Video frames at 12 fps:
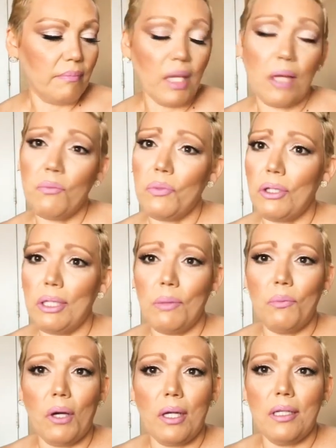I
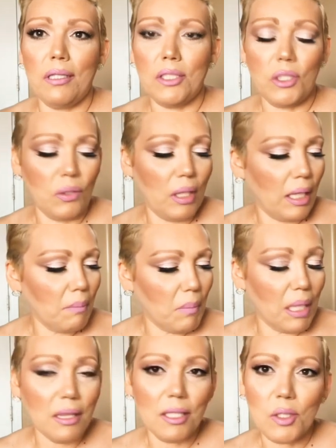really wanted to like
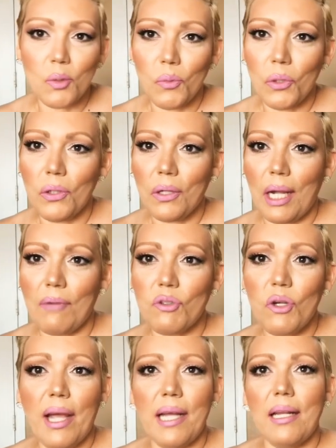make this work. I've
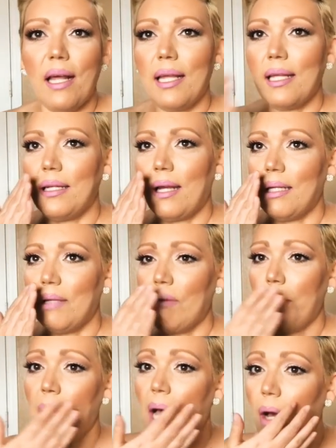tried like not
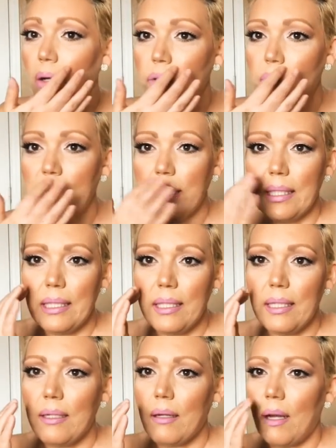even powdering
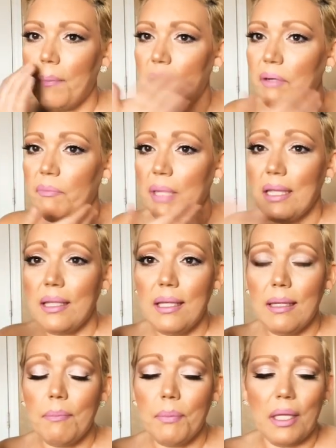it above my
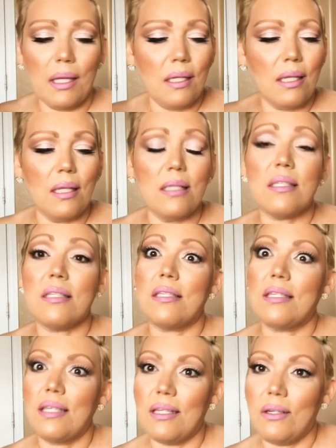lip, and it
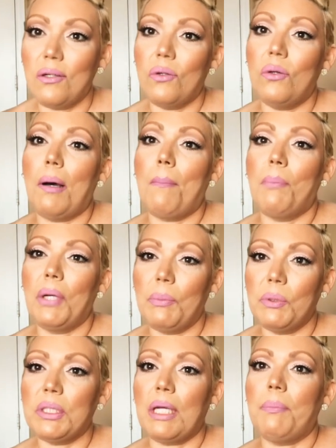still
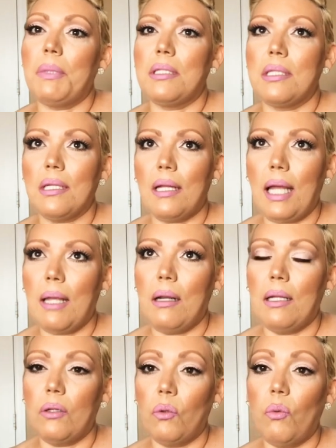bubbled up and did like
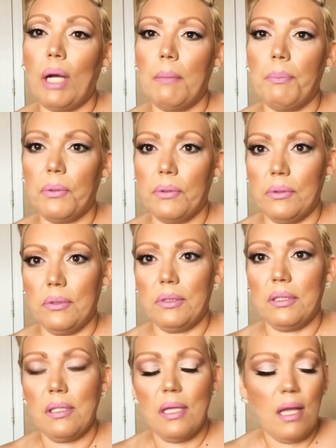little white
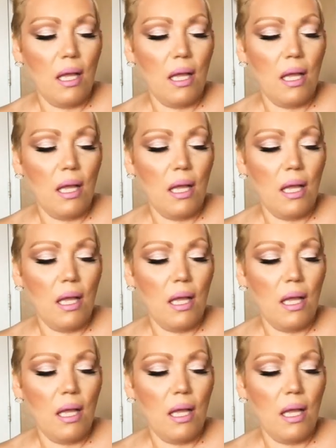pearls.